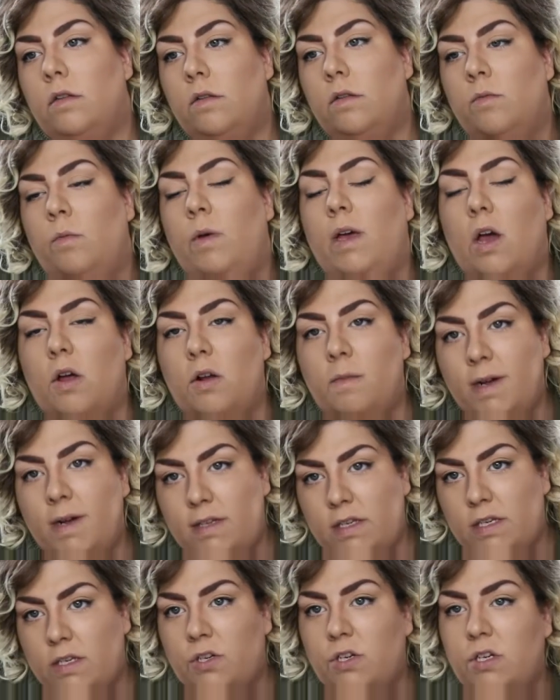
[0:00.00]
We go to my
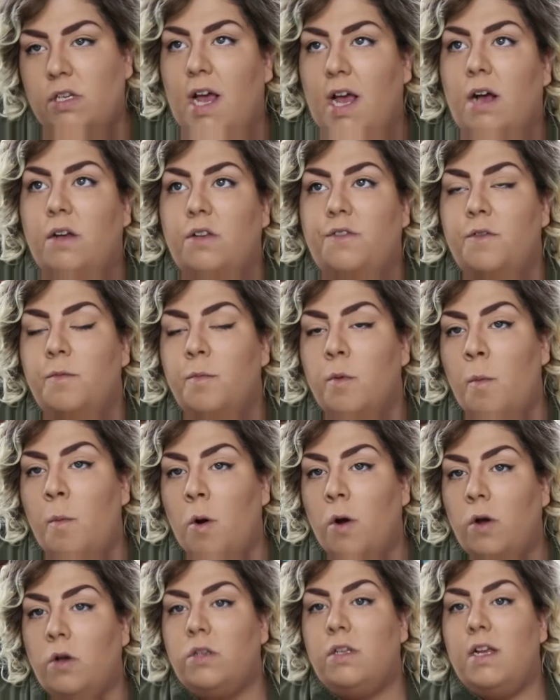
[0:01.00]
sister's house for
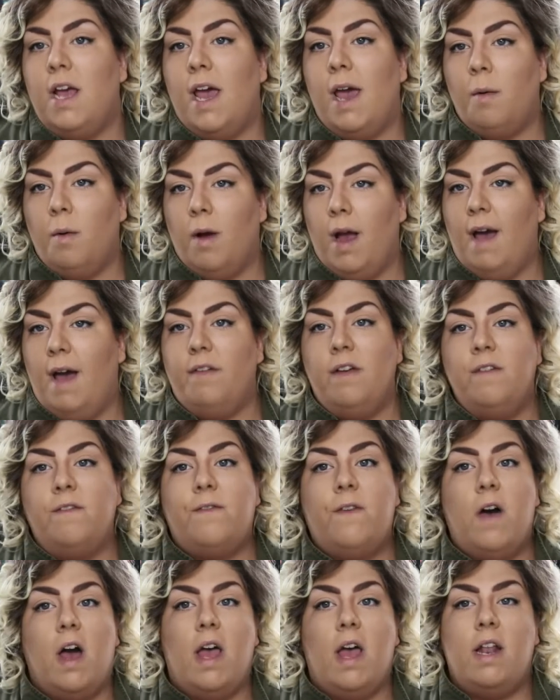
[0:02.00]
Memorial Day. We're having
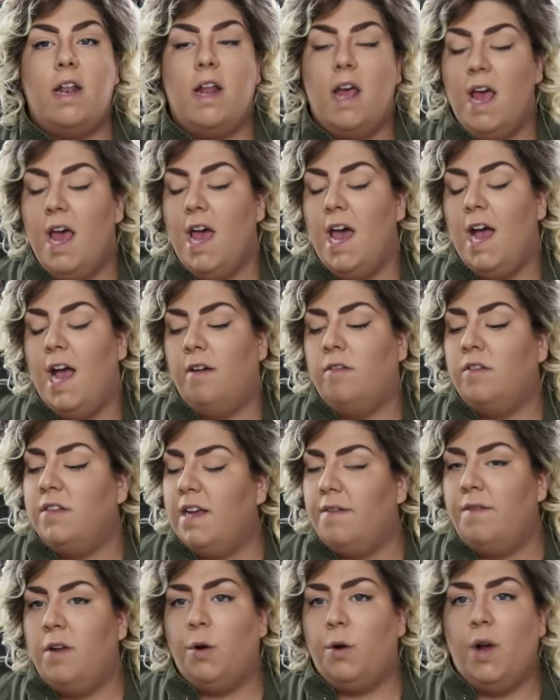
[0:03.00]
fun. Everyone's
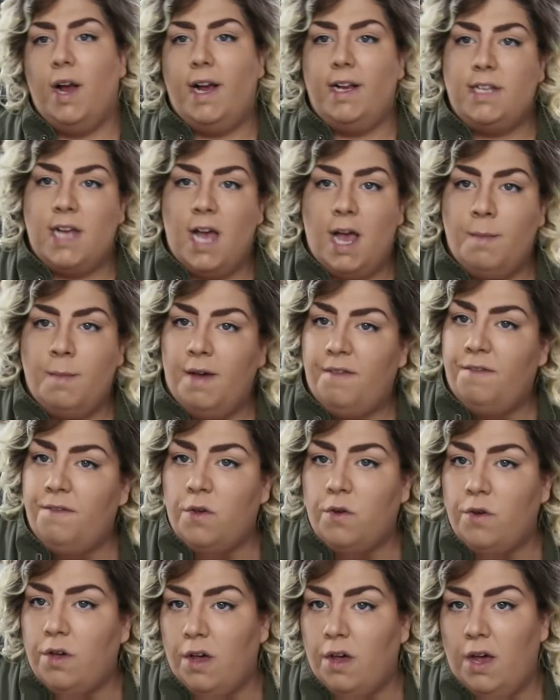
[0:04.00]
having a great time. I
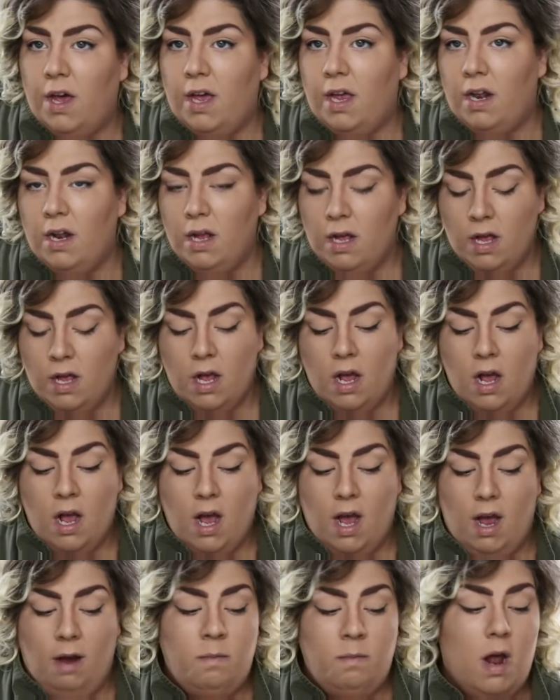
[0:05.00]
feel good.
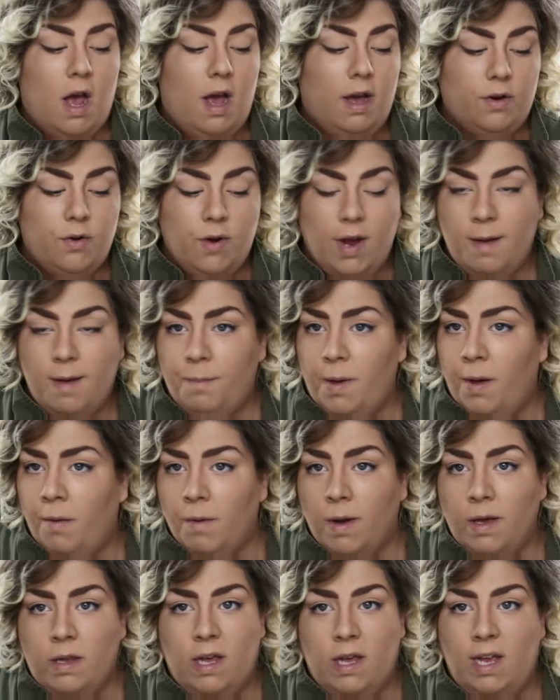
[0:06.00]
I'm not cramping
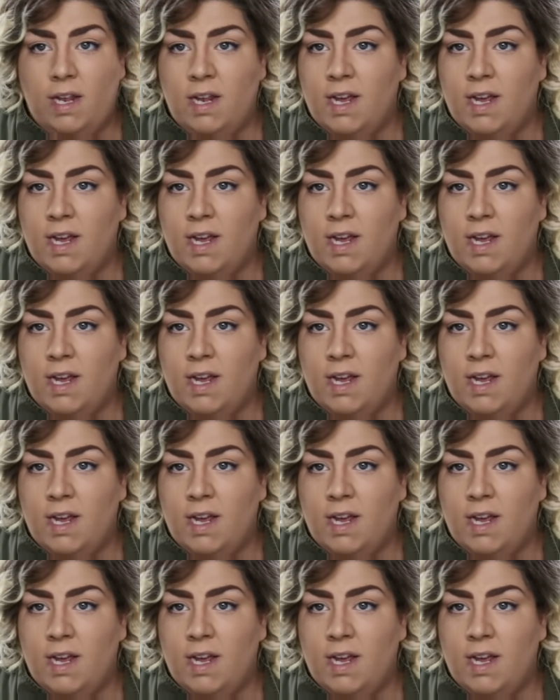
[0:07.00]
really.